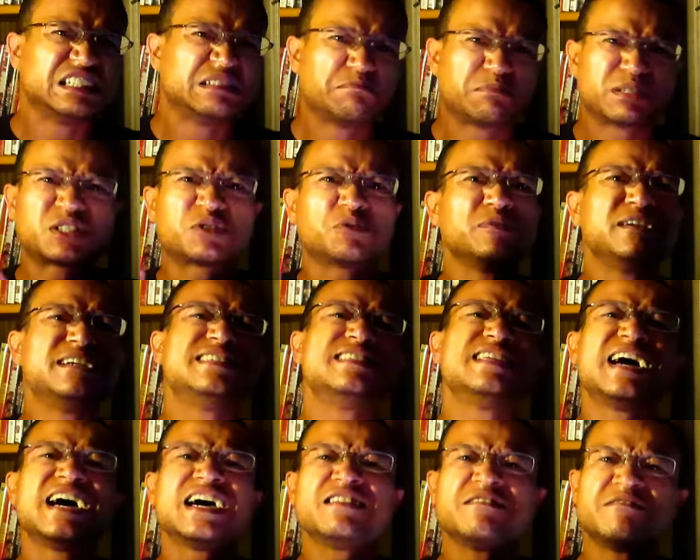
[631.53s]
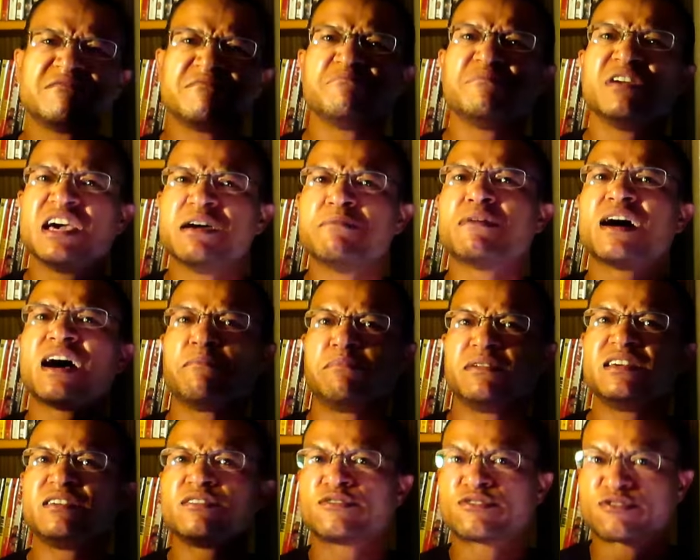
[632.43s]
Between that and
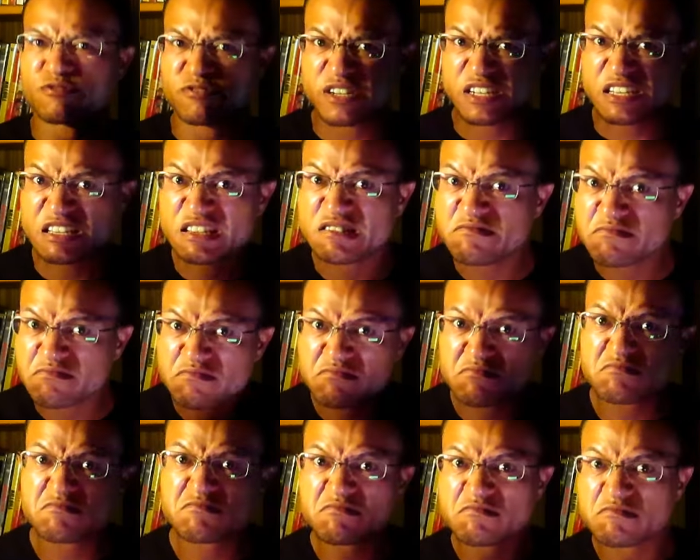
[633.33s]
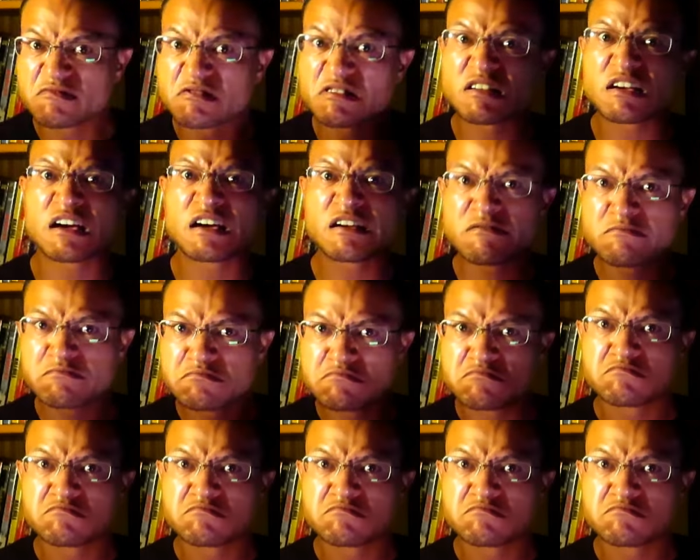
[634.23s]
MIB 3, okay?